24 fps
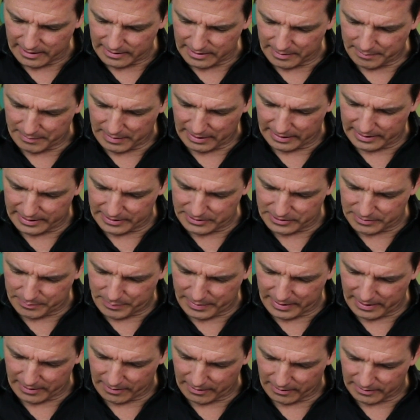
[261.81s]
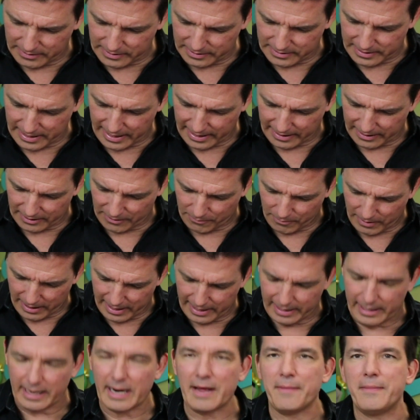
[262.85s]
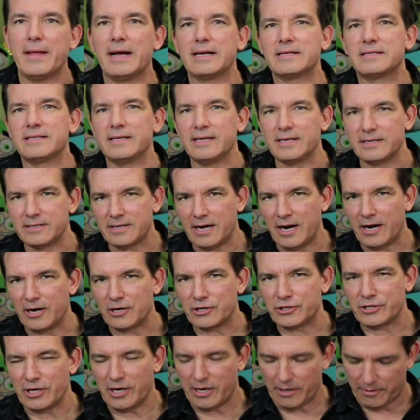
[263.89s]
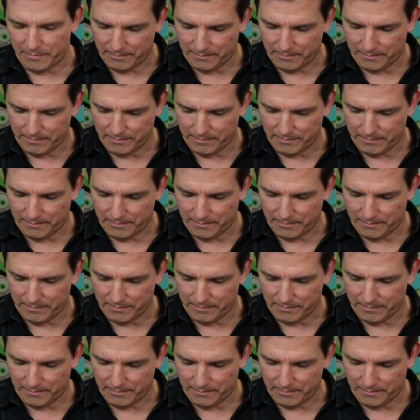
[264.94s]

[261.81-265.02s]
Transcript: the monkeys appear to take it away, and that's the entire show.